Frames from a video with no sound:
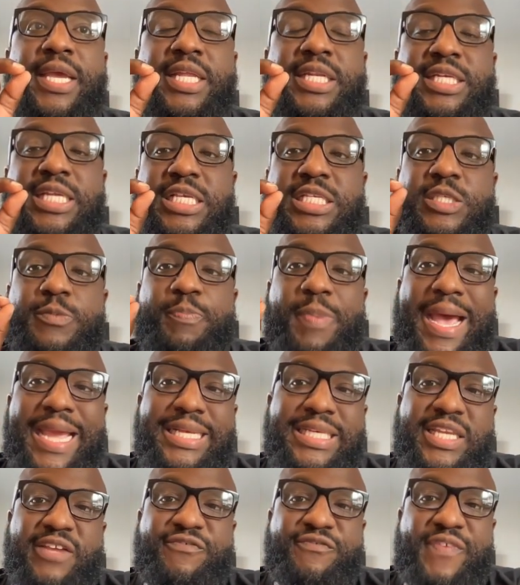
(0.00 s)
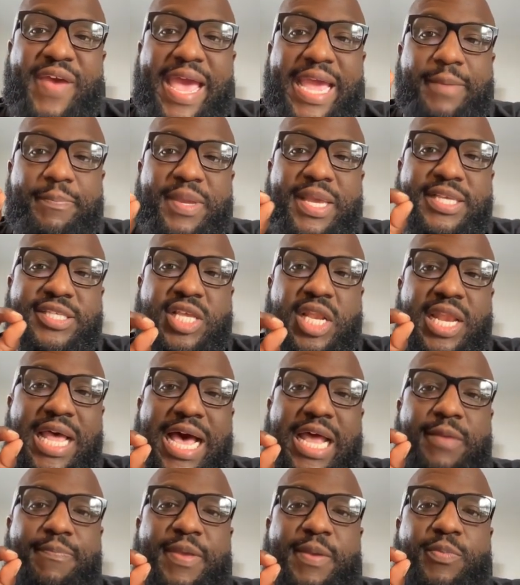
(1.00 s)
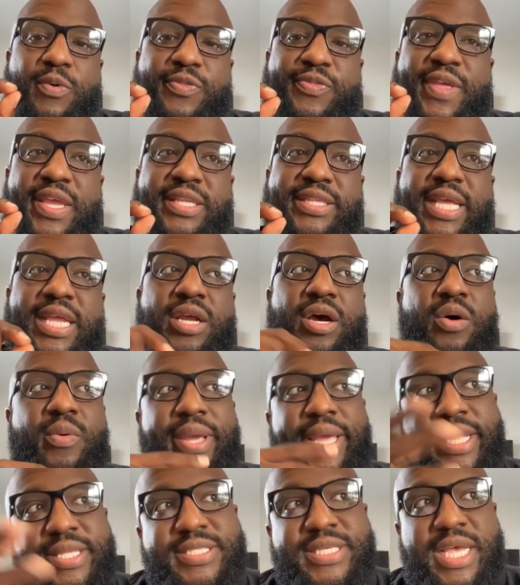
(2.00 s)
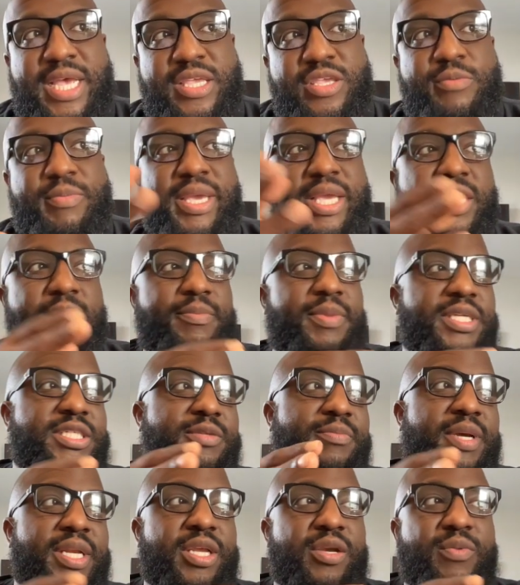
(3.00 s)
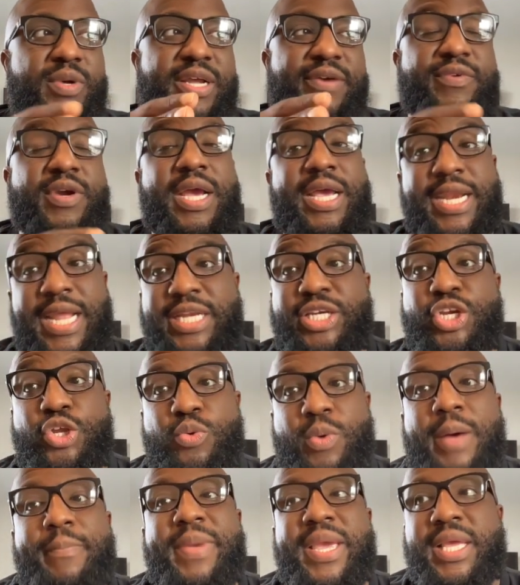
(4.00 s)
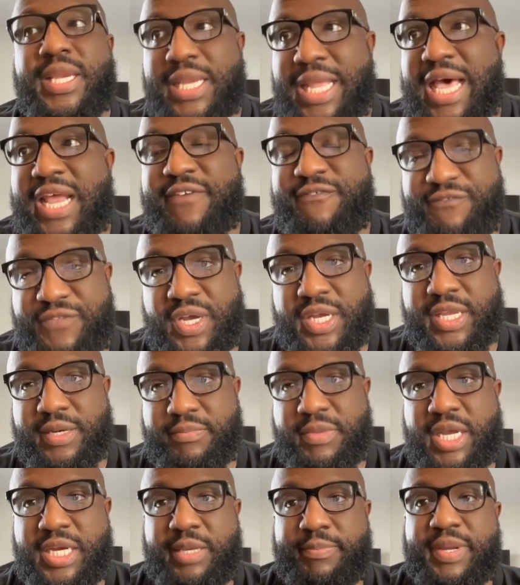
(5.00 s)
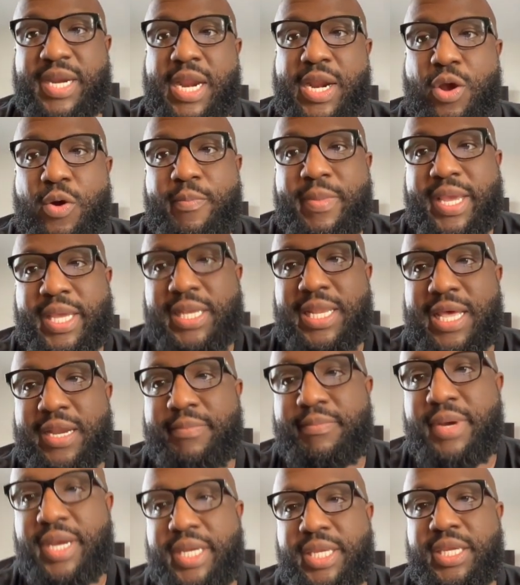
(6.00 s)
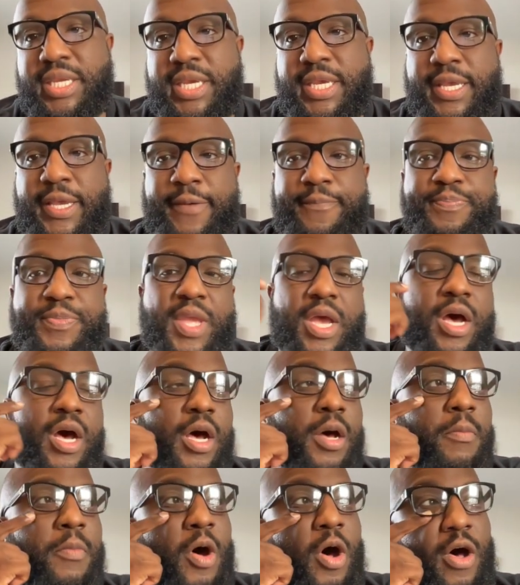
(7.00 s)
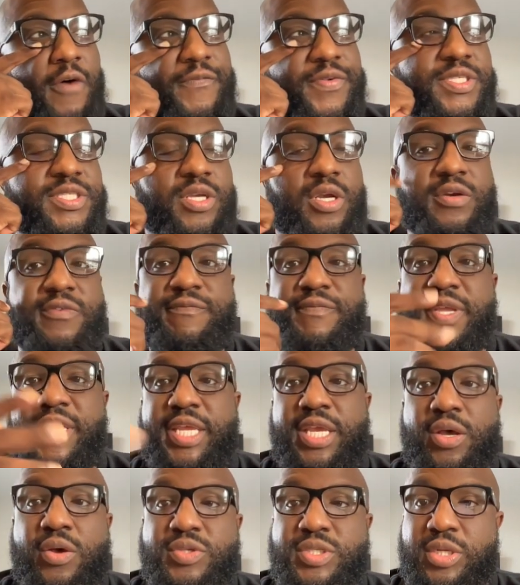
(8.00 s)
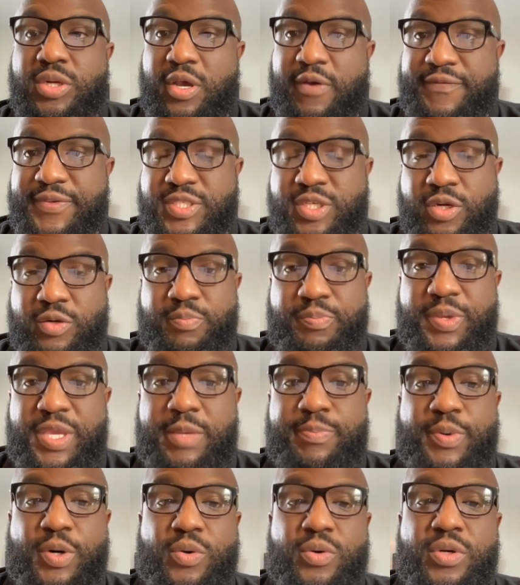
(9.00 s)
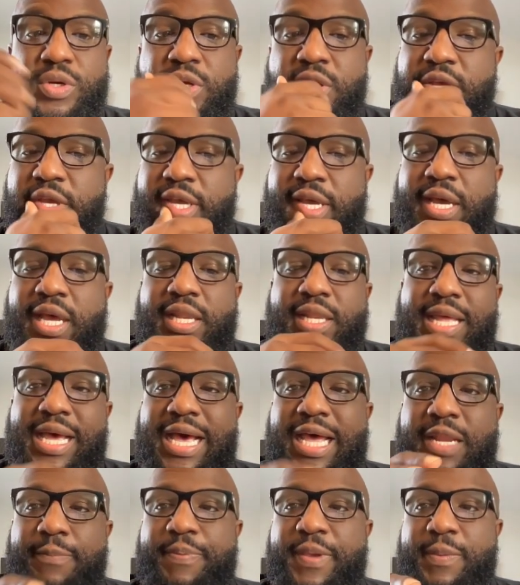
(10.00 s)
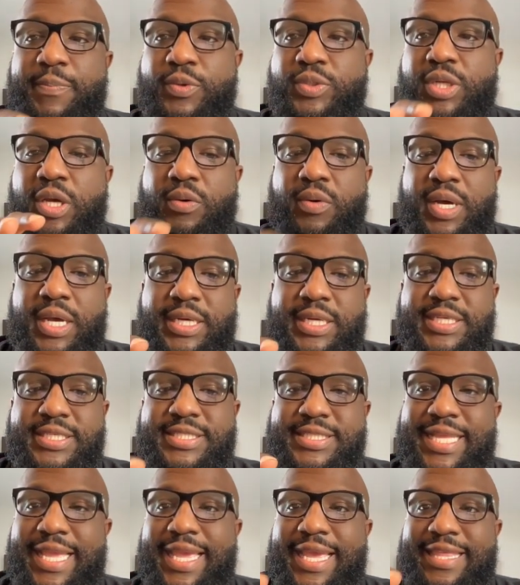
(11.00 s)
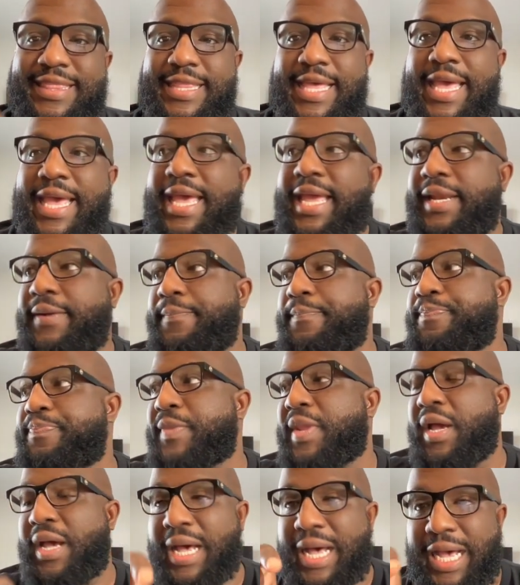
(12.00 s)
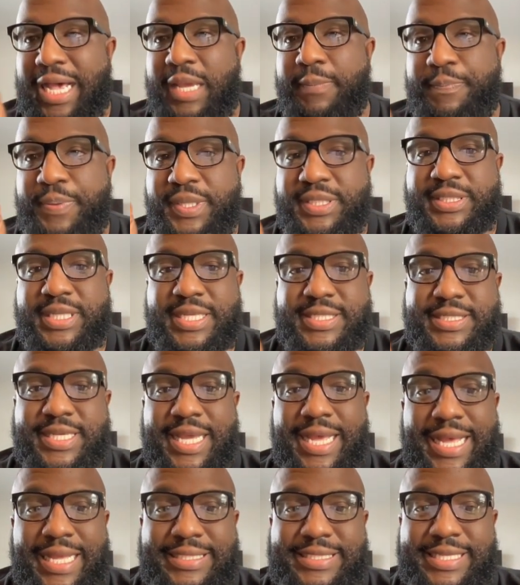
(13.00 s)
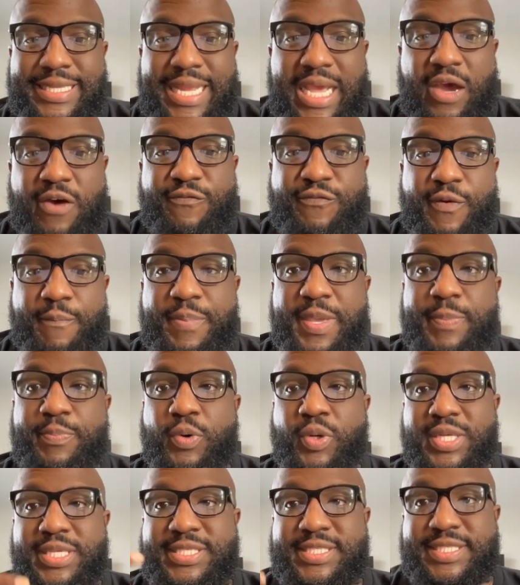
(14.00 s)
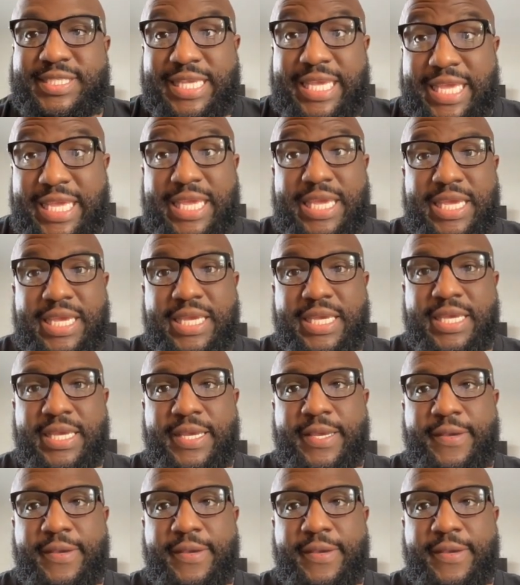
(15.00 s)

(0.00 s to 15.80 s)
Despite the fact, because a lot of people think that, oh, Anton, you're making a bunch of money or whatever. And I do. I make a lot of fucking money, but I don't make a lot of money off of certain videos and off of certain people. A lot of people don't understand that. I put this content out for people to see.